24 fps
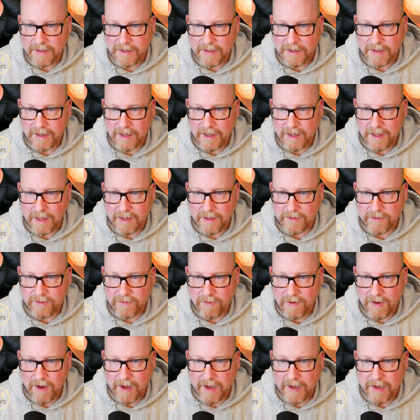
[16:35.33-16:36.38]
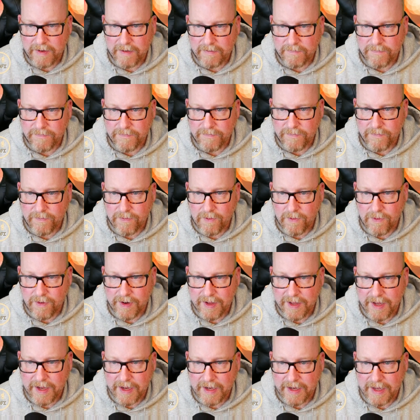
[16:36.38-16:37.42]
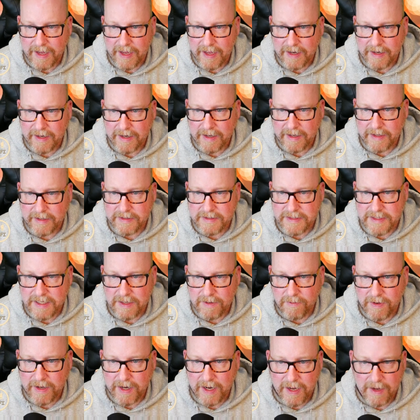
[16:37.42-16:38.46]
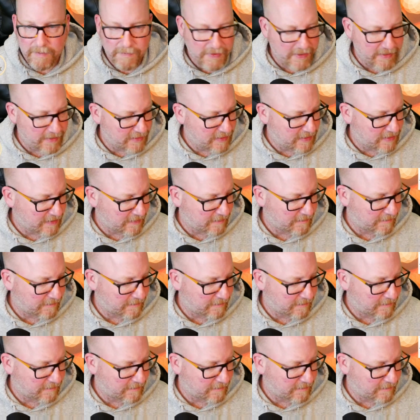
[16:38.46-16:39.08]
I'll try 40 again and see what happens.